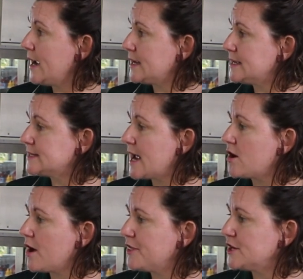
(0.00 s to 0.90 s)
it is, and
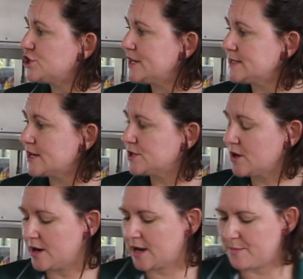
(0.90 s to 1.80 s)
I think she's actually
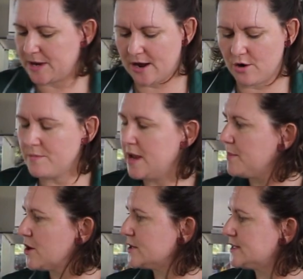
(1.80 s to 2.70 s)
going to come and help me
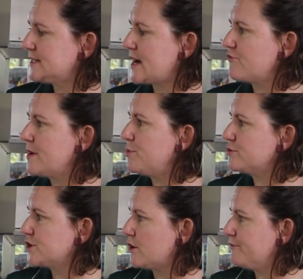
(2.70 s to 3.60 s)
because it's our
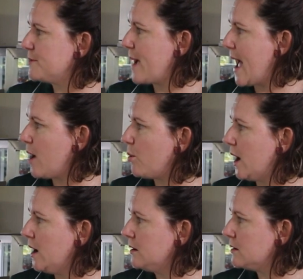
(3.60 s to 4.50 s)
Wimple Dolphin
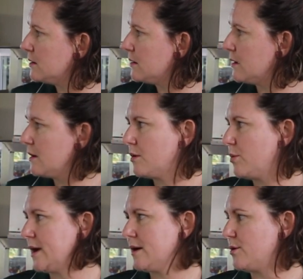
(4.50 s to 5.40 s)
Power.
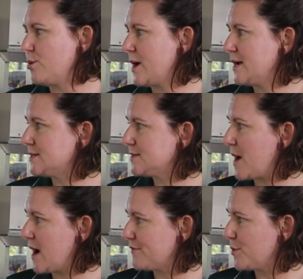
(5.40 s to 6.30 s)
We are always
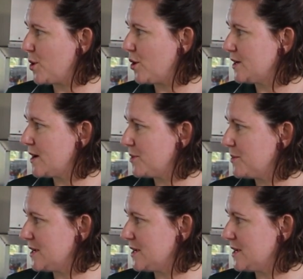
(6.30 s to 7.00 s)
part of the pod, aren't we,